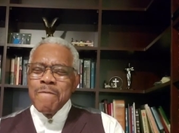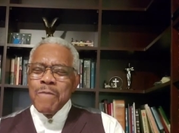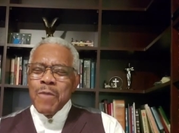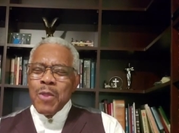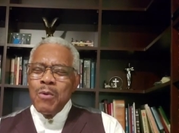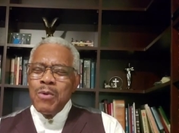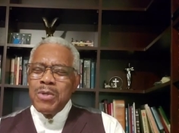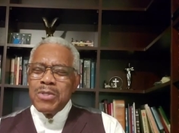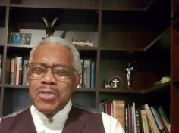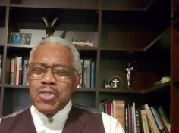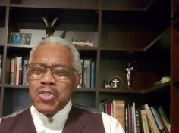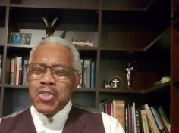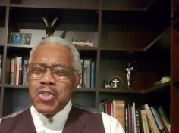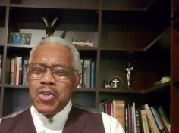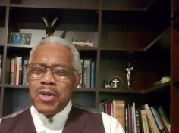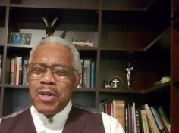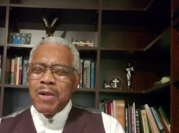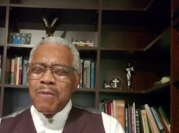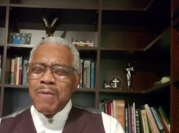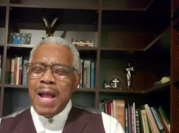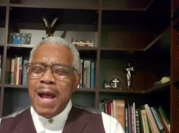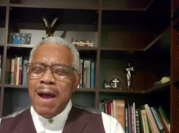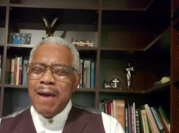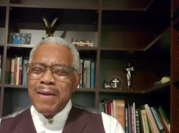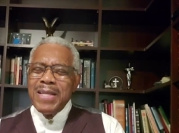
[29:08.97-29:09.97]
will turn
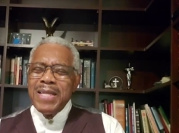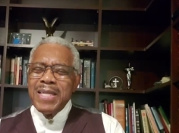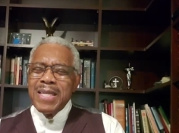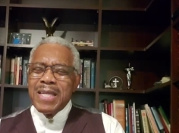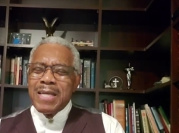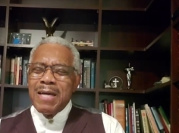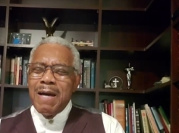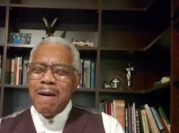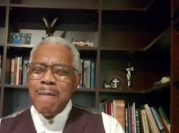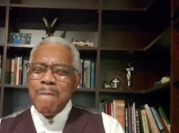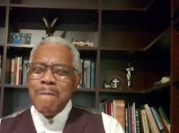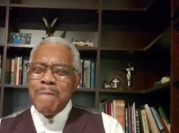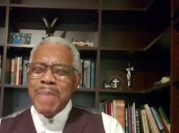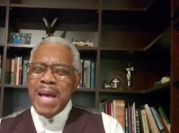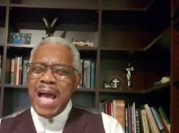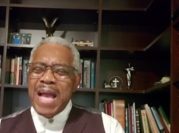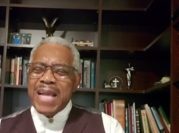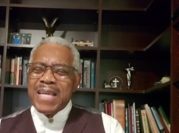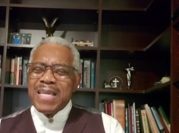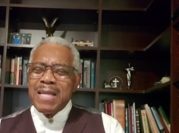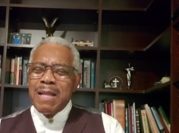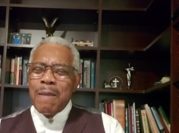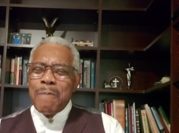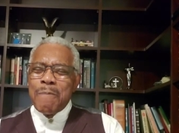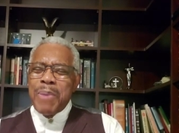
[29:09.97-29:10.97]
around and come back
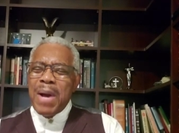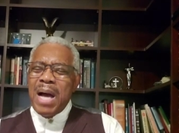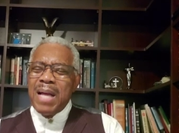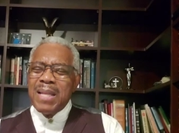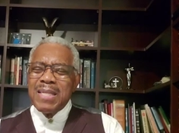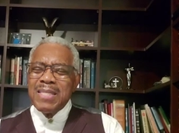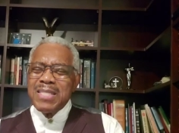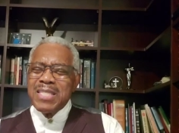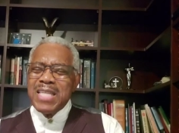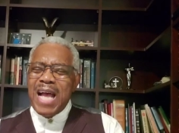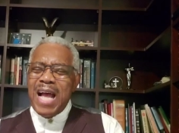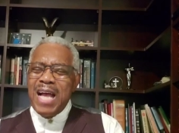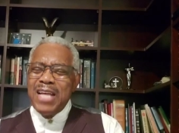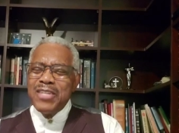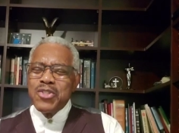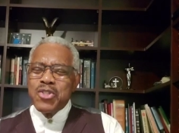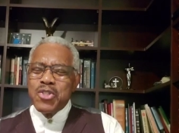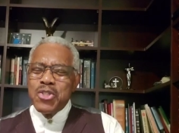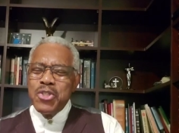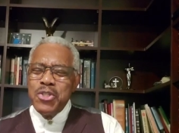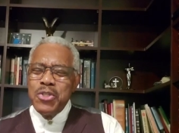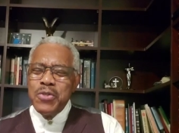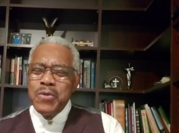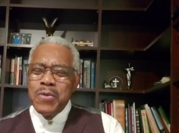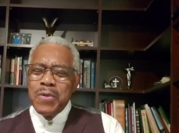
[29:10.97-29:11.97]
and apologize to
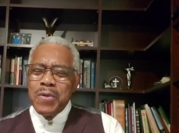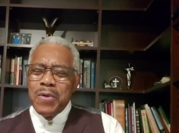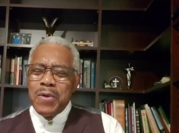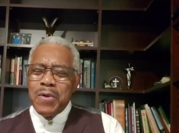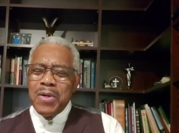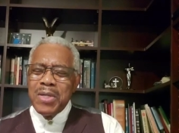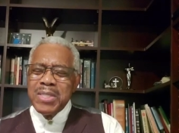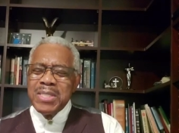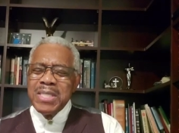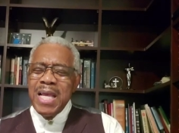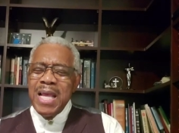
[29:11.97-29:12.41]
you, Lord,